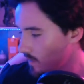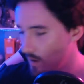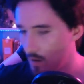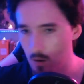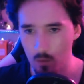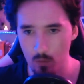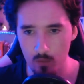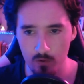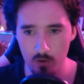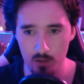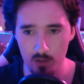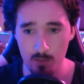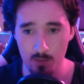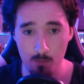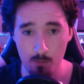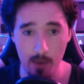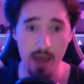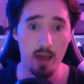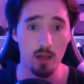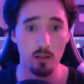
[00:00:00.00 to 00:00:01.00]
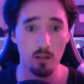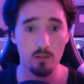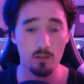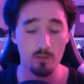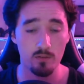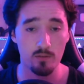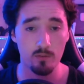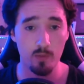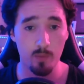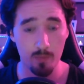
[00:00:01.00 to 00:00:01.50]
We've got some mail
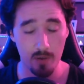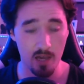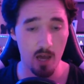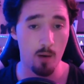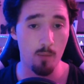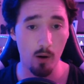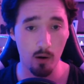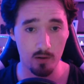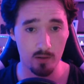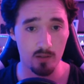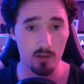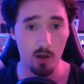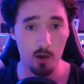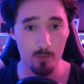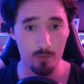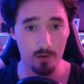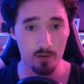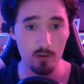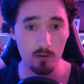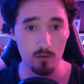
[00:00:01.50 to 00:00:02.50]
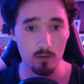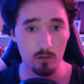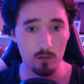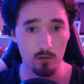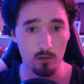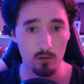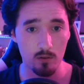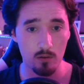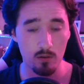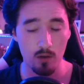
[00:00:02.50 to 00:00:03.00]
from the PO Box to
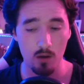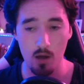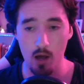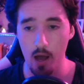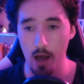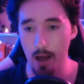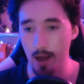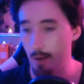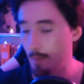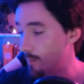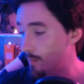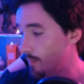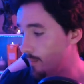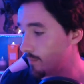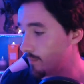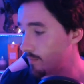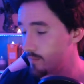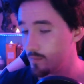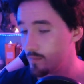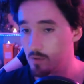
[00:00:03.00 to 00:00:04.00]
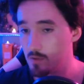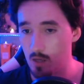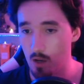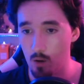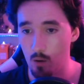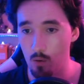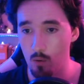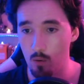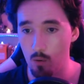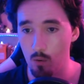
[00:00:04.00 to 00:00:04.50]
open.
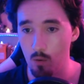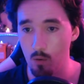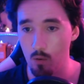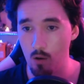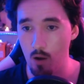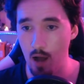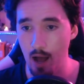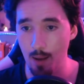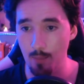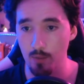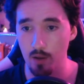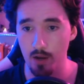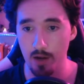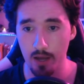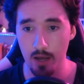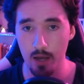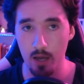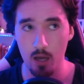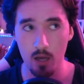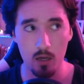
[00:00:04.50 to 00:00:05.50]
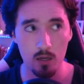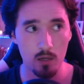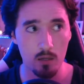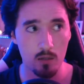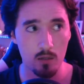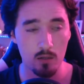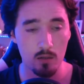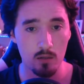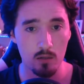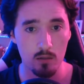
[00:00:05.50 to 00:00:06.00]
So I'm gonna
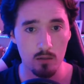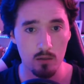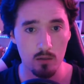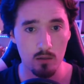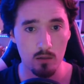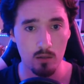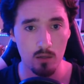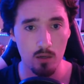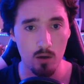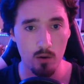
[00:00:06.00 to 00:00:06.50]
go